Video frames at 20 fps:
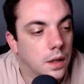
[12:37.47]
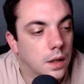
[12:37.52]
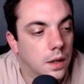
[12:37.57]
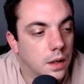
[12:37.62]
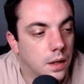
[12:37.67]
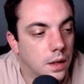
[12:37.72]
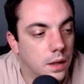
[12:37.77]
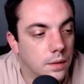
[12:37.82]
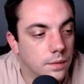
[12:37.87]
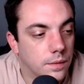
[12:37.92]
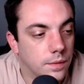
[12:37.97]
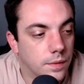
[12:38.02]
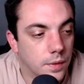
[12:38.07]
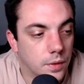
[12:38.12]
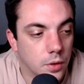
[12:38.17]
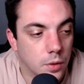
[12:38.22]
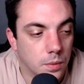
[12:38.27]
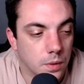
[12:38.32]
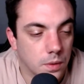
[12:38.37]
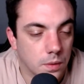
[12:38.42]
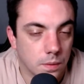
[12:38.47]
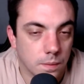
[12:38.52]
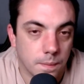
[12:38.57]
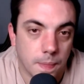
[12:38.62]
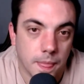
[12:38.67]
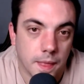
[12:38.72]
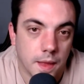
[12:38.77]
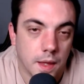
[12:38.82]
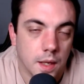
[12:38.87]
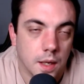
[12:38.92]
Uh, phenomenal.
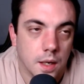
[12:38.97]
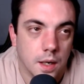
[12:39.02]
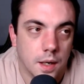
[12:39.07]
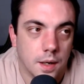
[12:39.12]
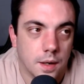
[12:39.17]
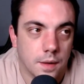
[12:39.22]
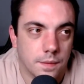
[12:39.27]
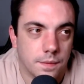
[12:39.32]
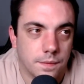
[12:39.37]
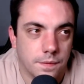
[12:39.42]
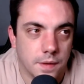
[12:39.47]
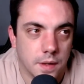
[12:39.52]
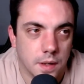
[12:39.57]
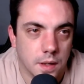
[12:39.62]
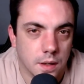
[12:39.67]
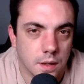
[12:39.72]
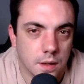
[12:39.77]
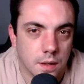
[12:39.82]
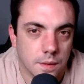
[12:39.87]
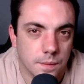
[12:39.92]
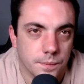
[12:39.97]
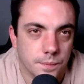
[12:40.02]
And I think,